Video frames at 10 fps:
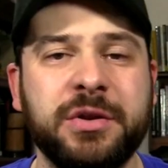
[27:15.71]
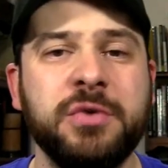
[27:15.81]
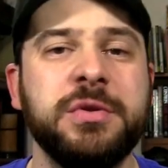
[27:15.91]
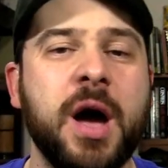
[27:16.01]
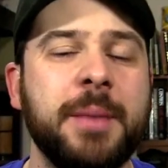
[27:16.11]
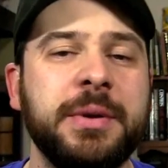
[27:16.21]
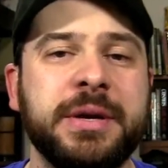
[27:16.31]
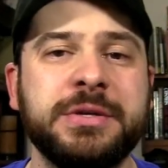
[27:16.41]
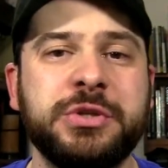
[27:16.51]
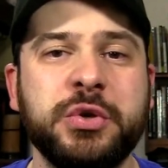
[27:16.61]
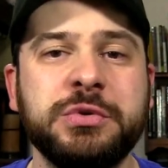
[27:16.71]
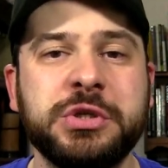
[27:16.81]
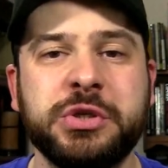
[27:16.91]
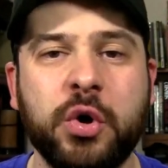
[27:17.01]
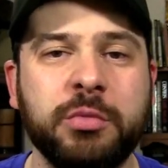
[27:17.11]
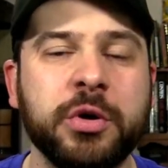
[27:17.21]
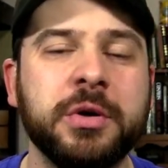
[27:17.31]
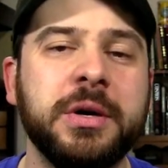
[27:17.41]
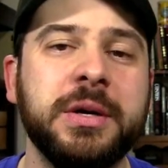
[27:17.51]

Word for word: No topic is too sober